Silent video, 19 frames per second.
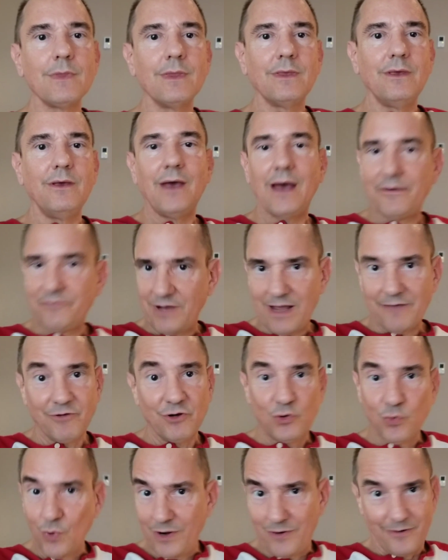you have to have a
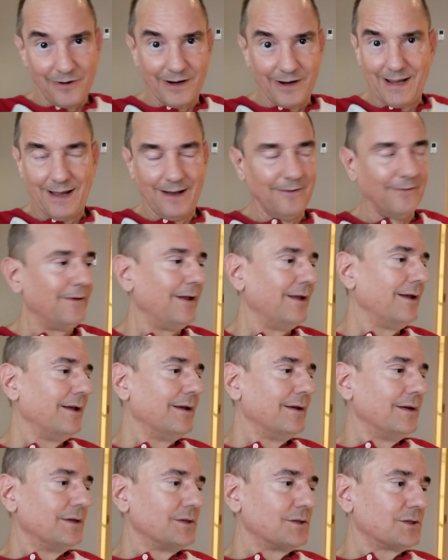Twitter account.
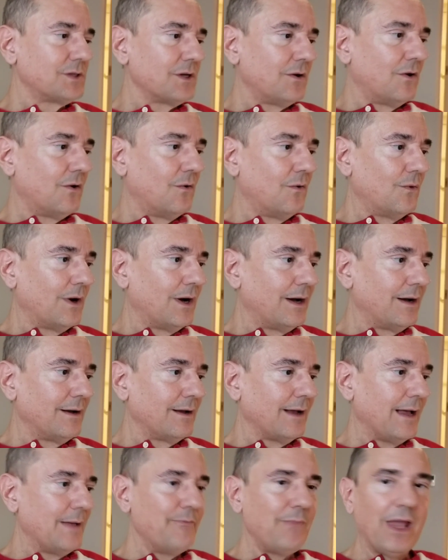So uh,
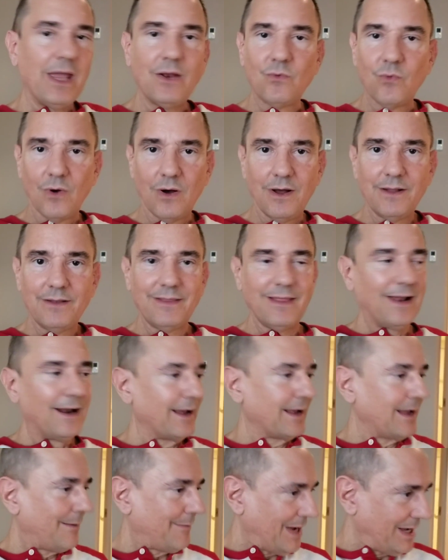I made one. Then I
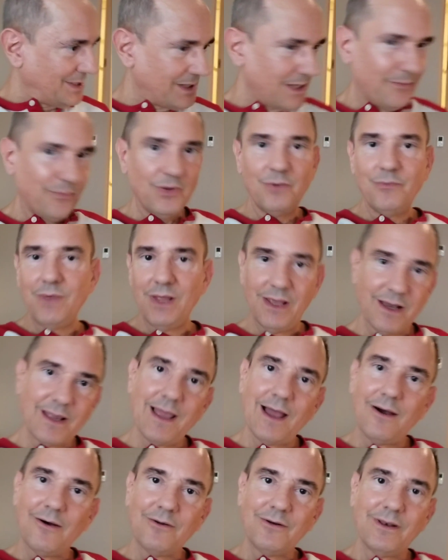got my Tippin.me
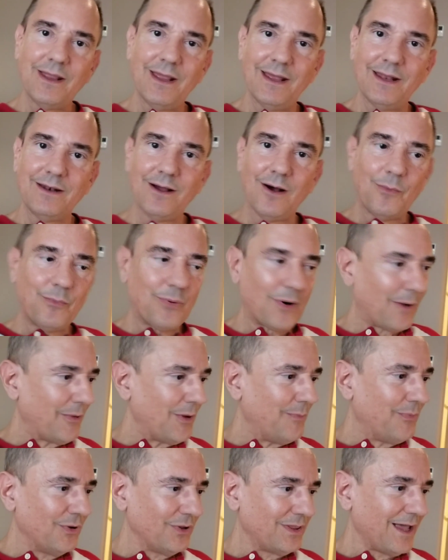account, and I'll probably
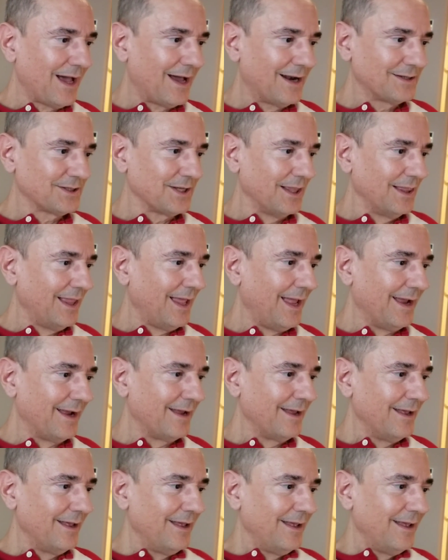put that as a link.
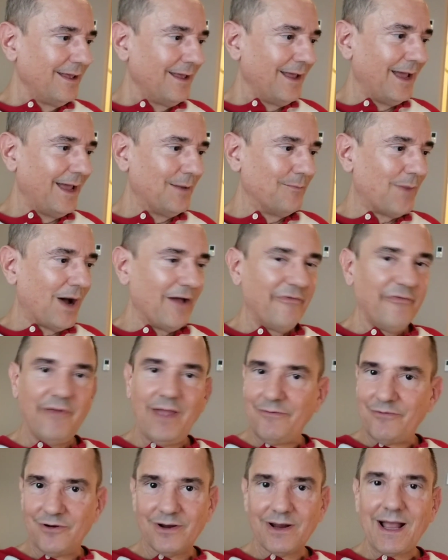And my
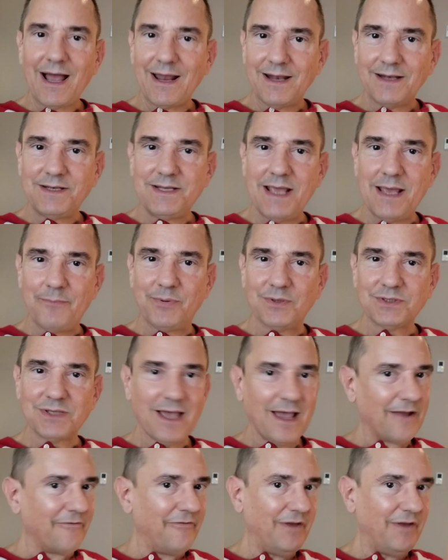favorite kind of tip is
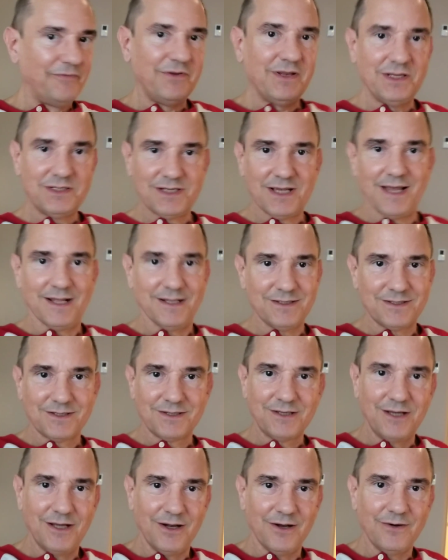like 50 cents.
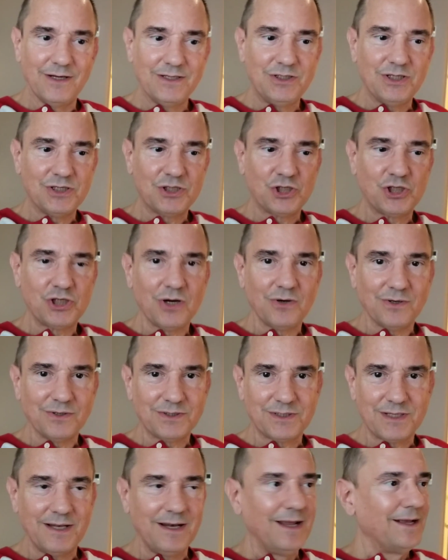You know, it just shows
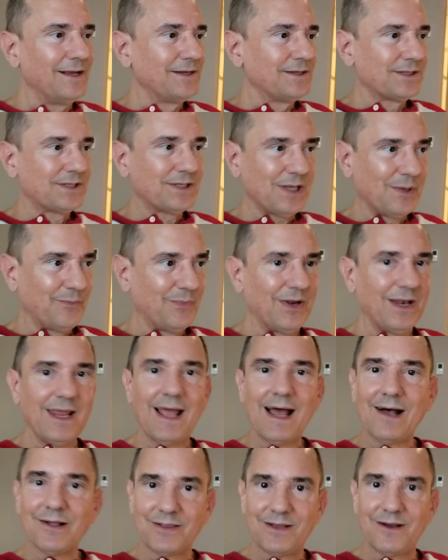that somebody
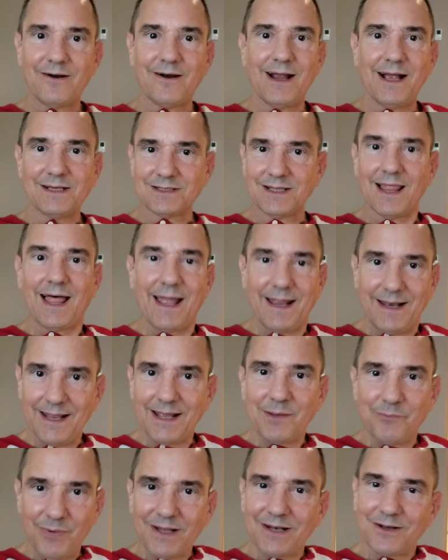out there has
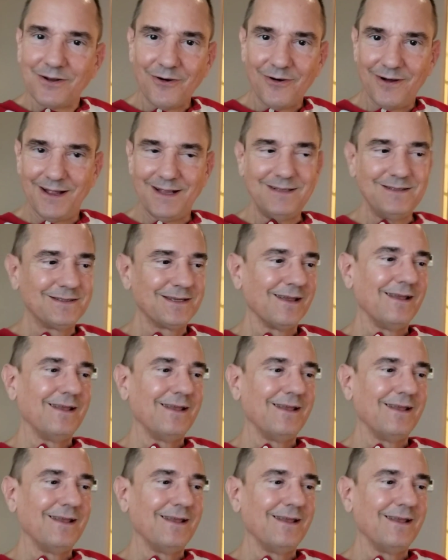Lightning Bitcoins